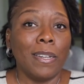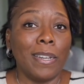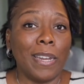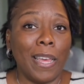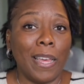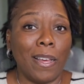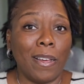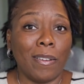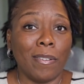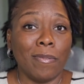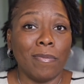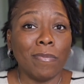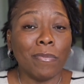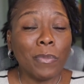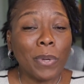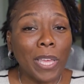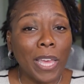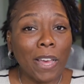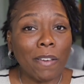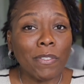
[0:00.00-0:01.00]
Now,
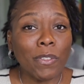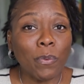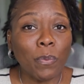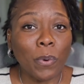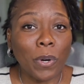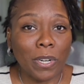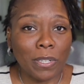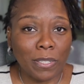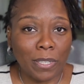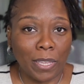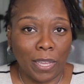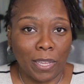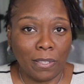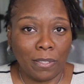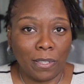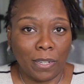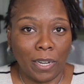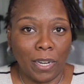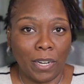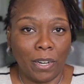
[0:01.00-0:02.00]
we have the worst case
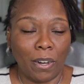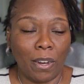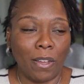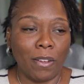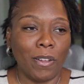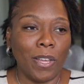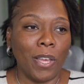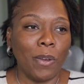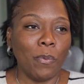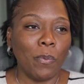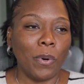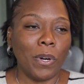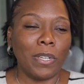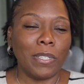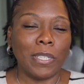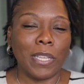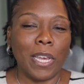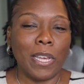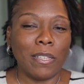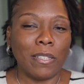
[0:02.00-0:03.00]
scenario. In
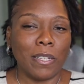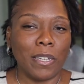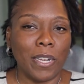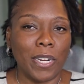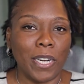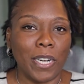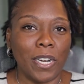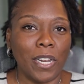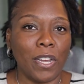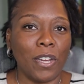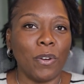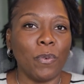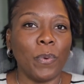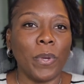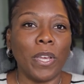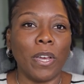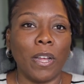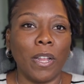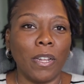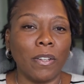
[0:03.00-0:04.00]
worst case scenario,
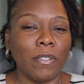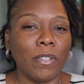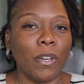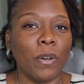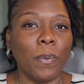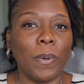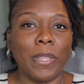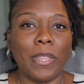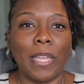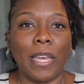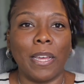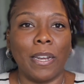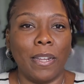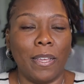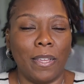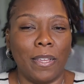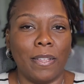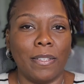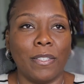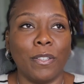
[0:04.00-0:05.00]
we all know what that
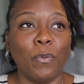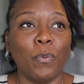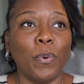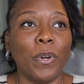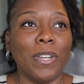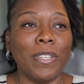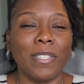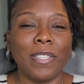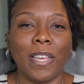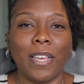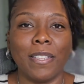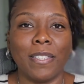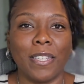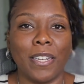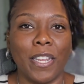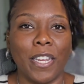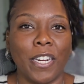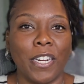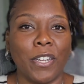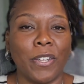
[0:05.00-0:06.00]
is. Worst case
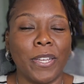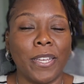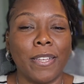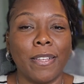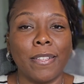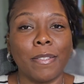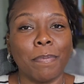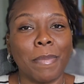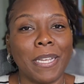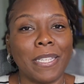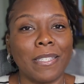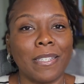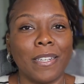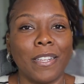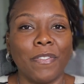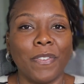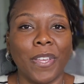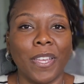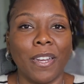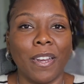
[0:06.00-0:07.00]
scenario is my
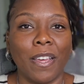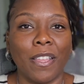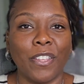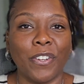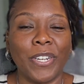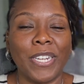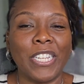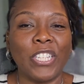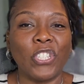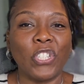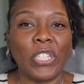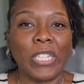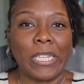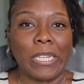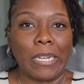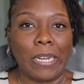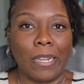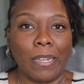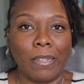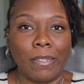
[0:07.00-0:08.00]
significant other is
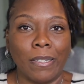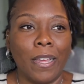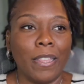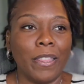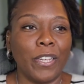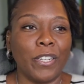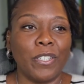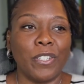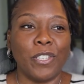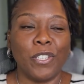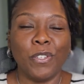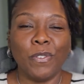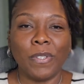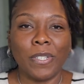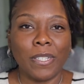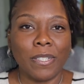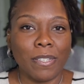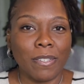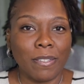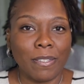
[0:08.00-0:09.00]
cheating. They're
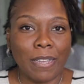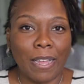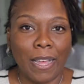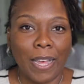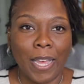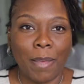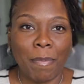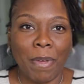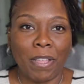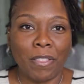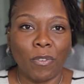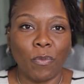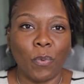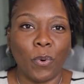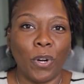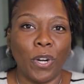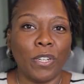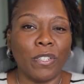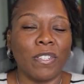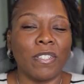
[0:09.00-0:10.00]
using this time after
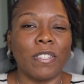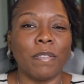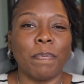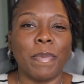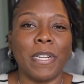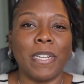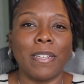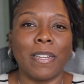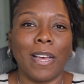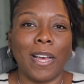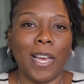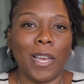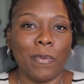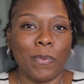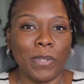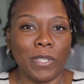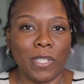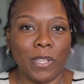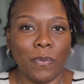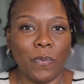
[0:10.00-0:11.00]
work to spend time
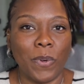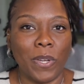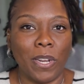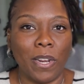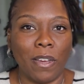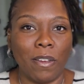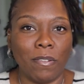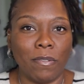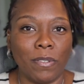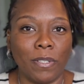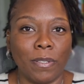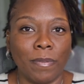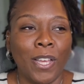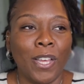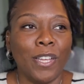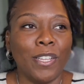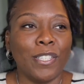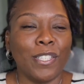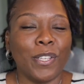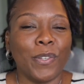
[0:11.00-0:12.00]
with someone else.
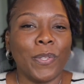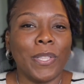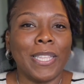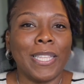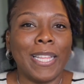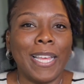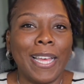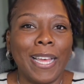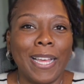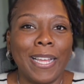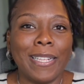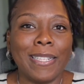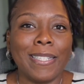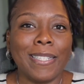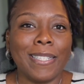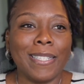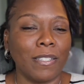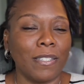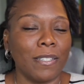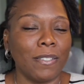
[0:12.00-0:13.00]
So
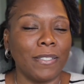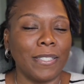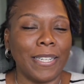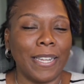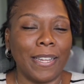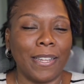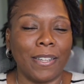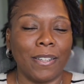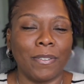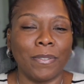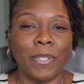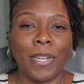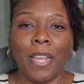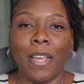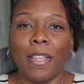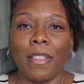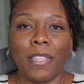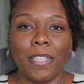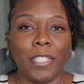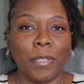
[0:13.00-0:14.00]
let's go down
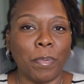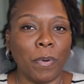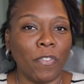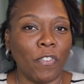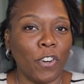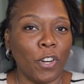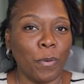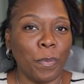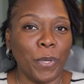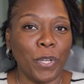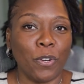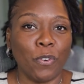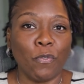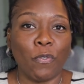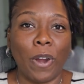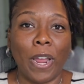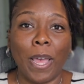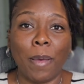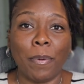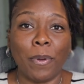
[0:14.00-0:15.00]
this proverbial
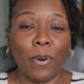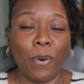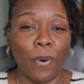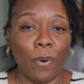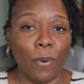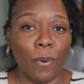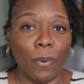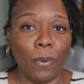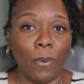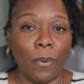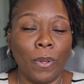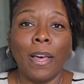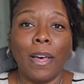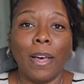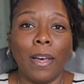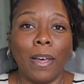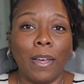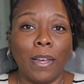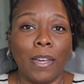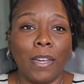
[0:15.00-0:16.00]
rabbit hole
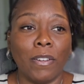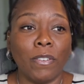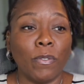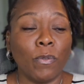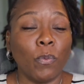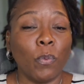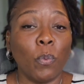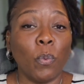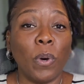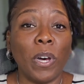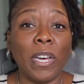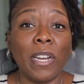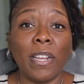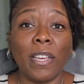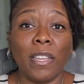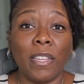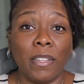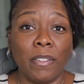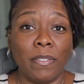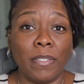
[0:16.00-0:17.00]
of what
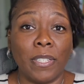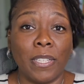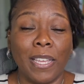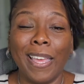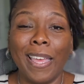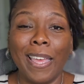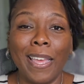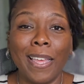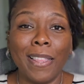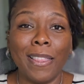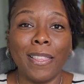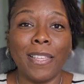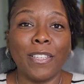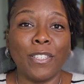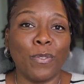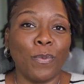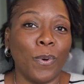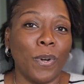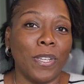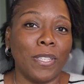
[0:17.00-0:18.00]
ifs in
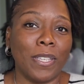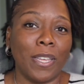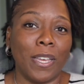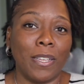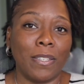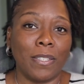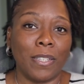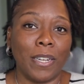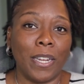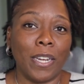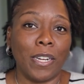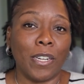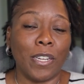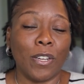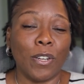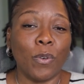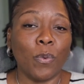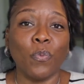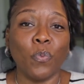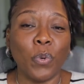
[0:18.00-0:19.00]
this worst case
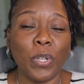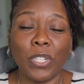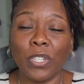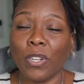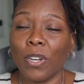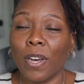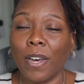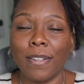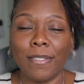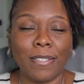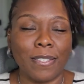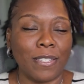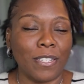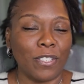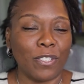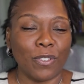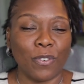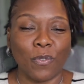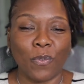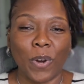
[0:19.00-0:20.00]
scenario, which causes
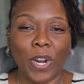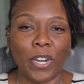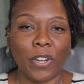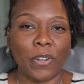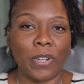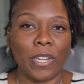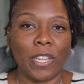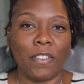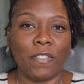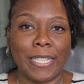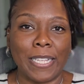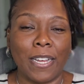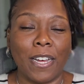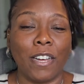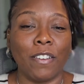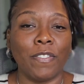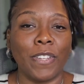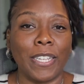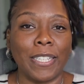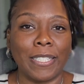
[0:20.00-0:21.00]
this greater level
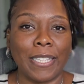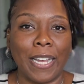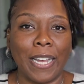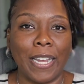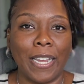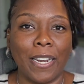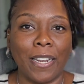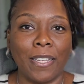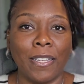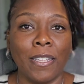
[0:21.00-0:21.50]
of anxiety.